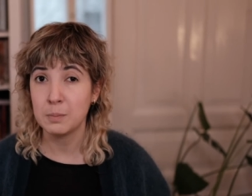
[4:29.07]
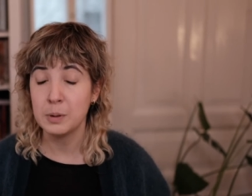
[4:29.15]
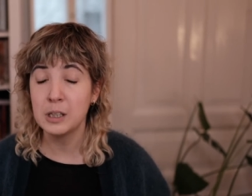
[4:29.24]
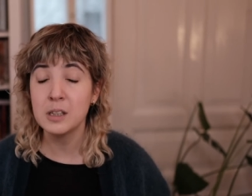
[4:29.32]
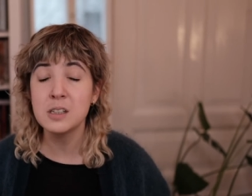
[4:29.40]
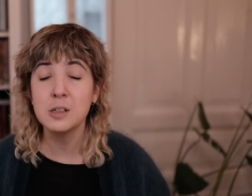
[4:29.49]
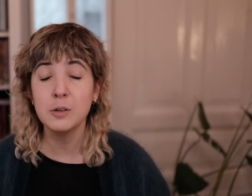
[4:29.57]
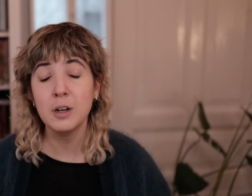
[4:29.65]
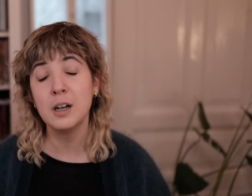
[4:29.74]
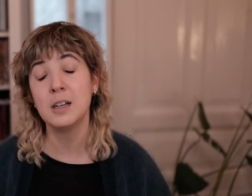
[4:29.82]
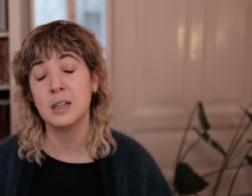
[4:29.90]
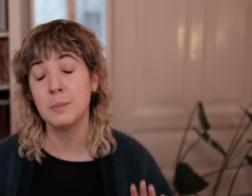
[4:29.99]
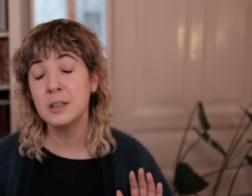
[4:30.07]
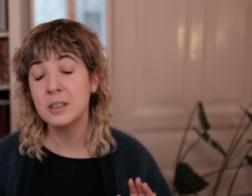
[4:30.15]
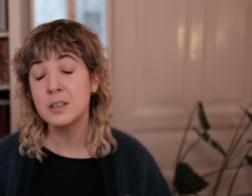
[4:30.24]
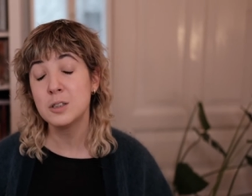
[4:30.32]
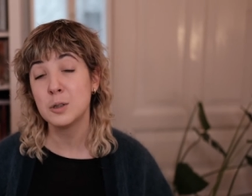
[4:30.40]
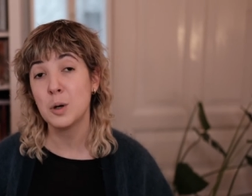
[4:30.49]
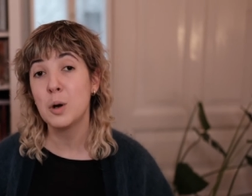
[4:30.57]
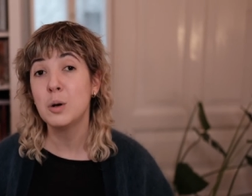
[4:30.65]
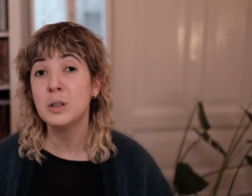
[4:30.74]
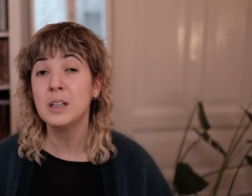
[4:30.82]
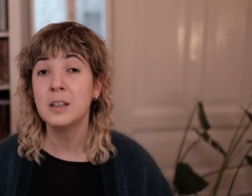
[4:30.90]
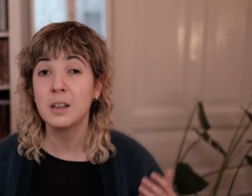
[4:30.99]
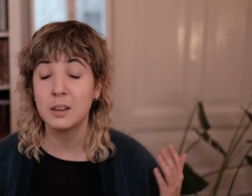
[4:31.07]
because you are limited to only